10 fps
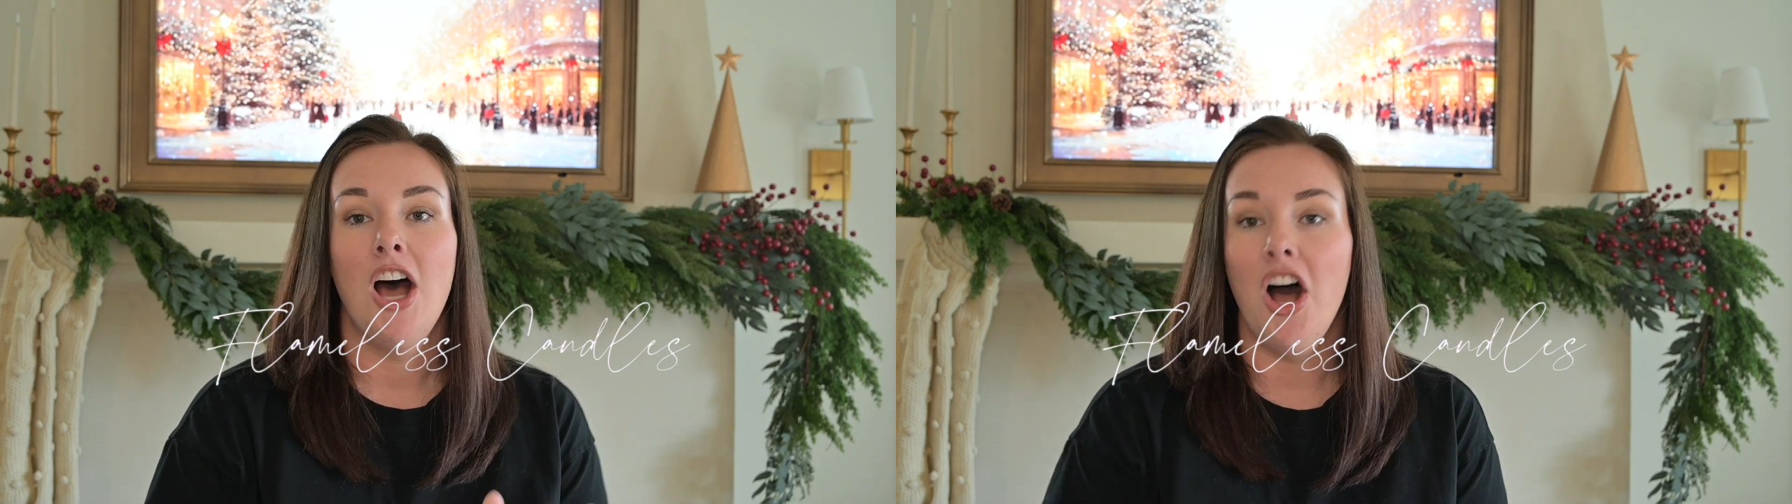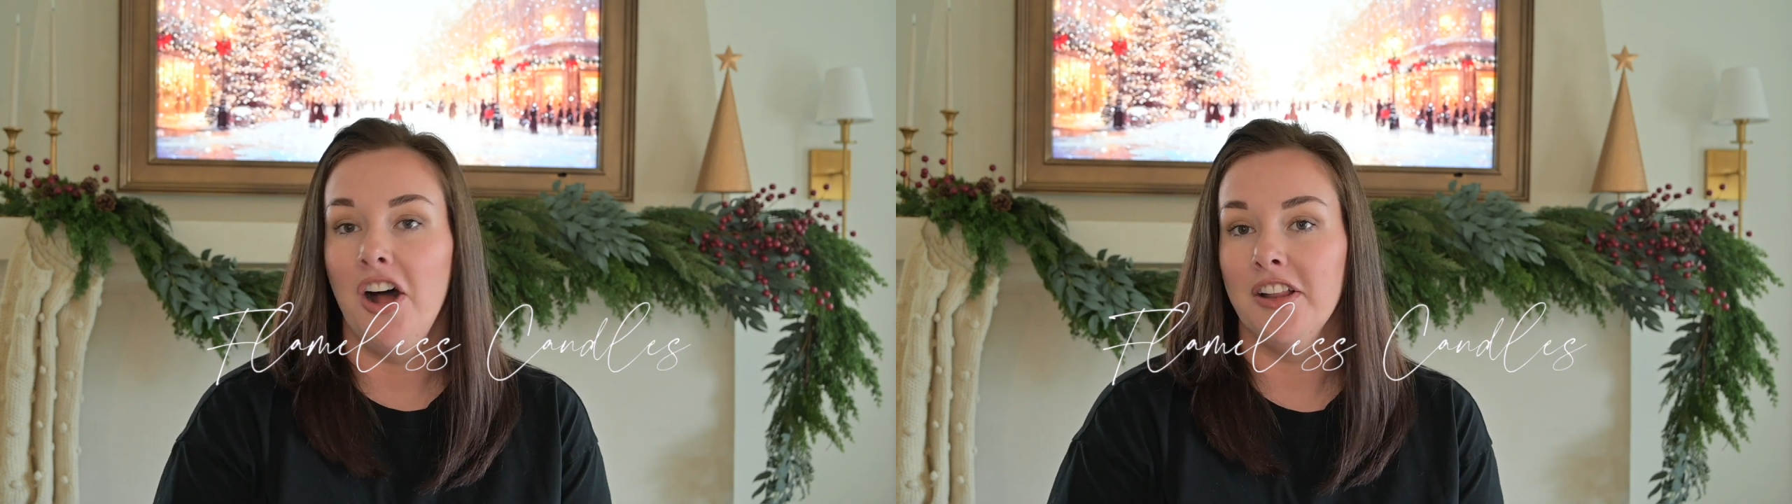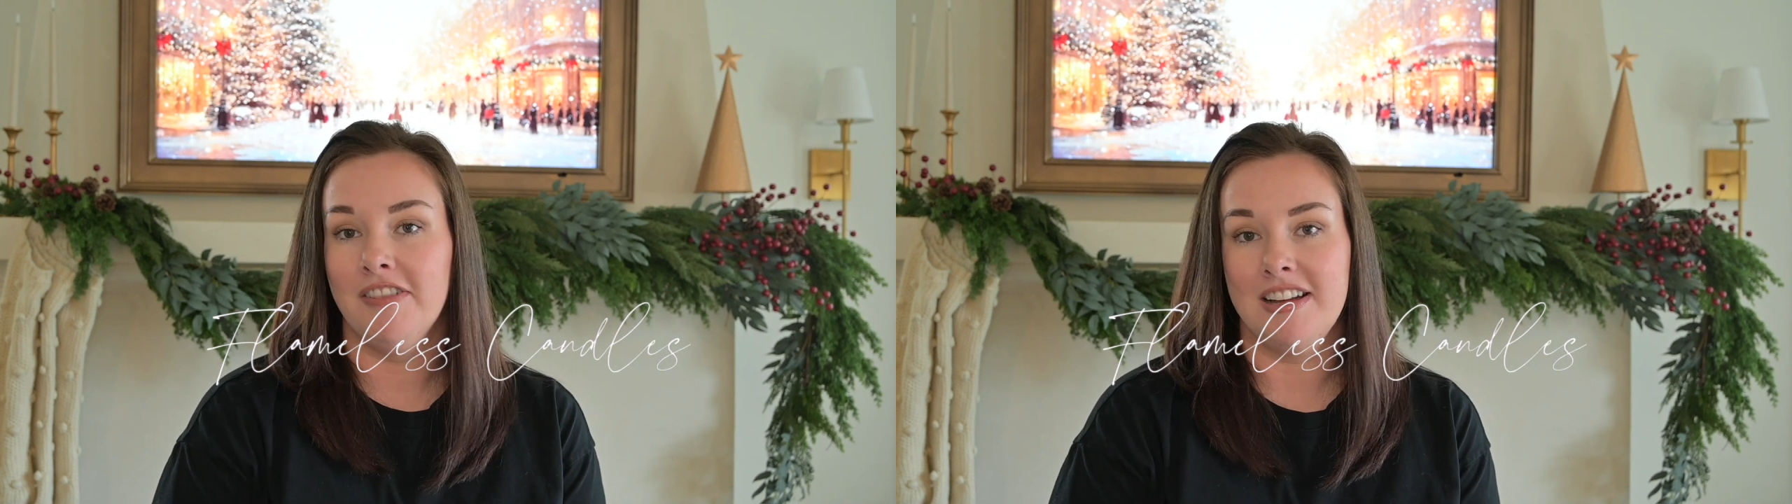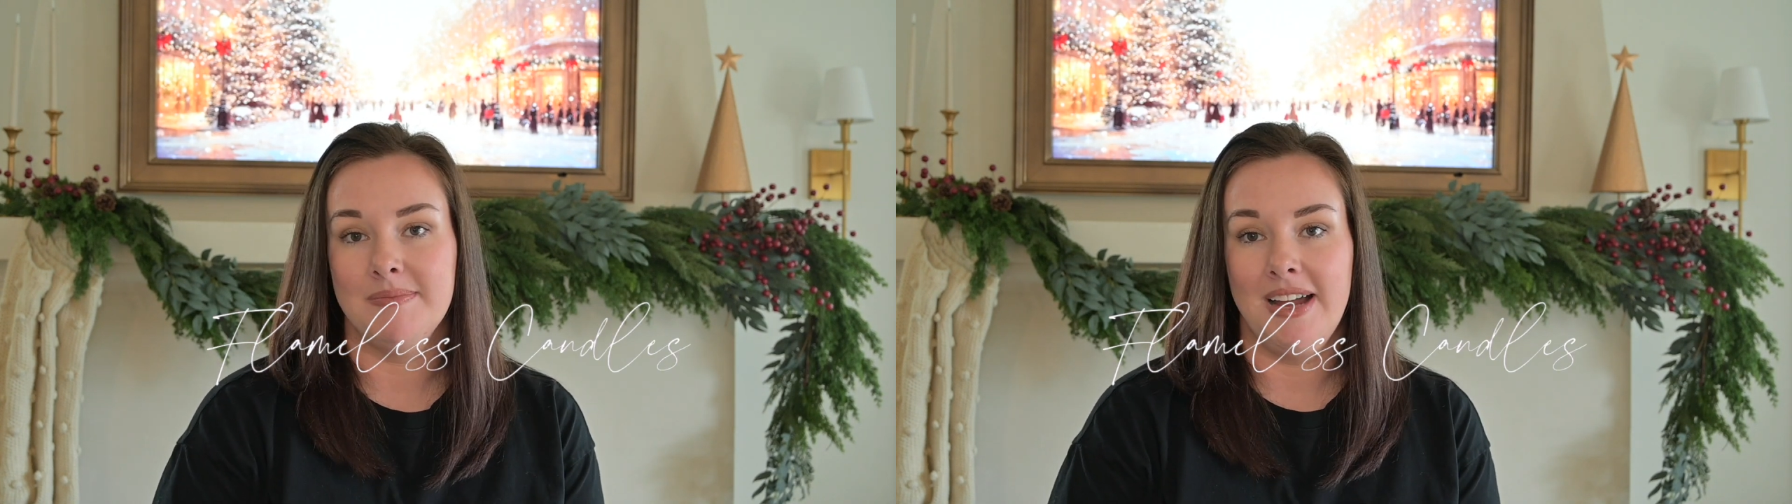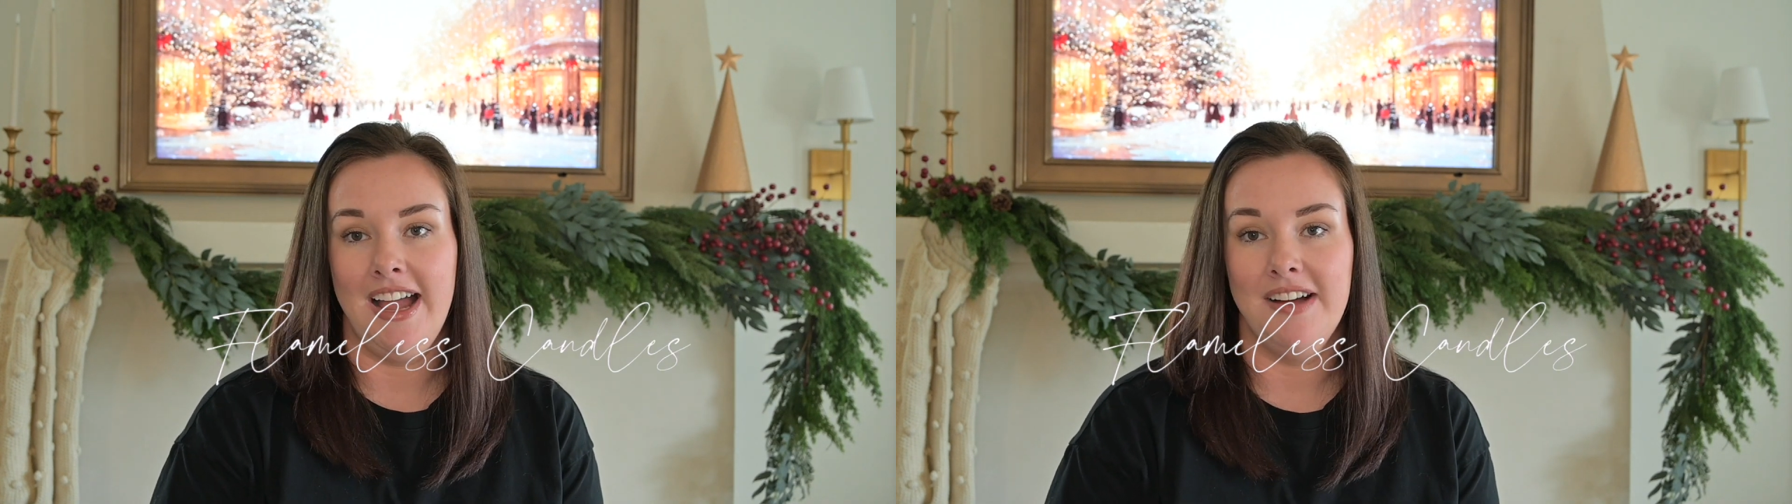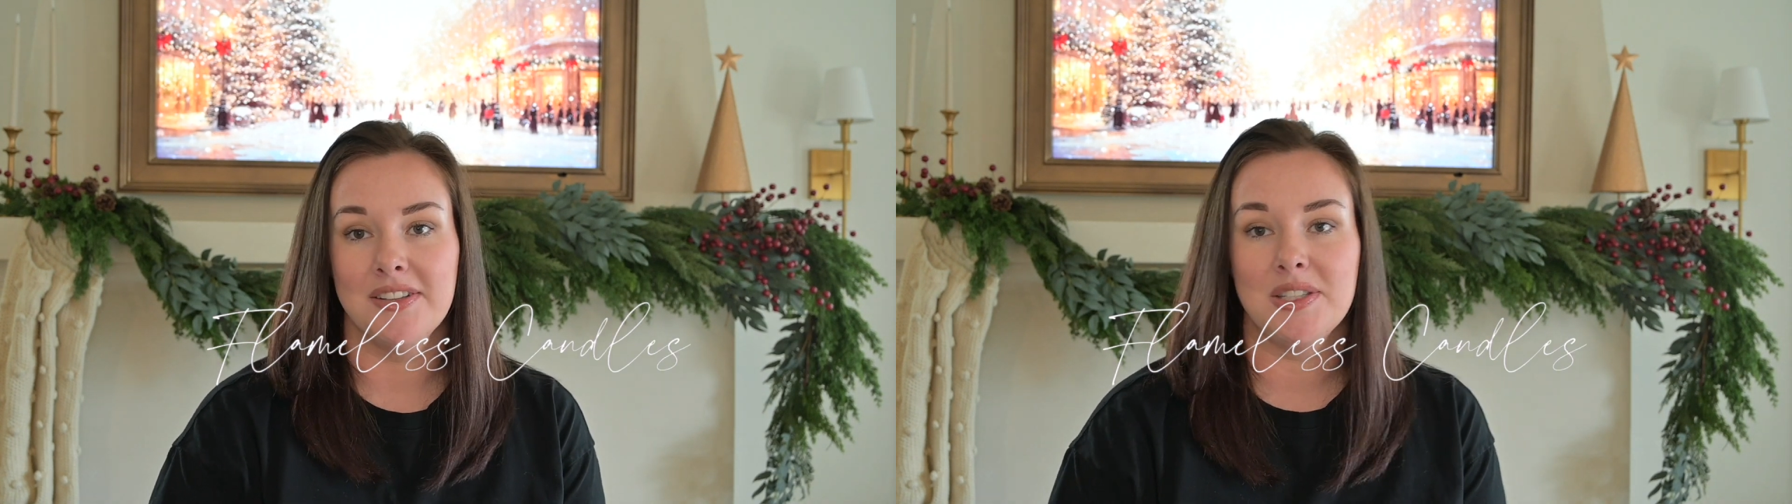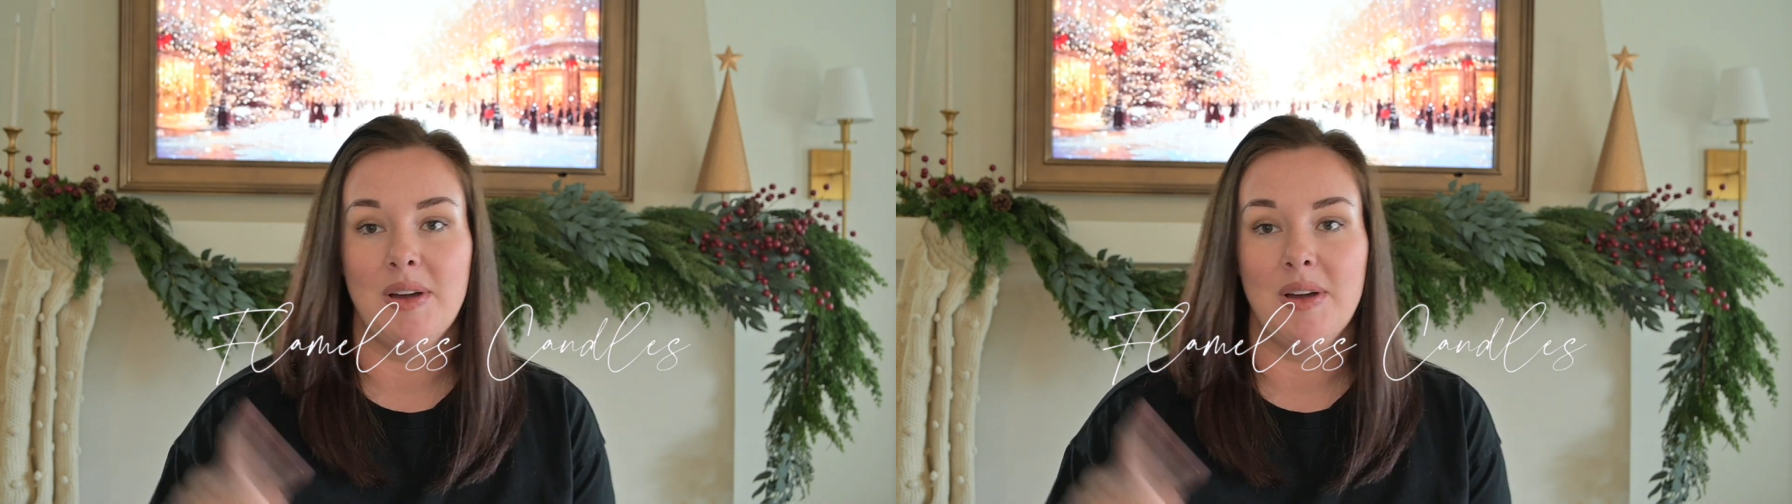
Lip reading: all around my house.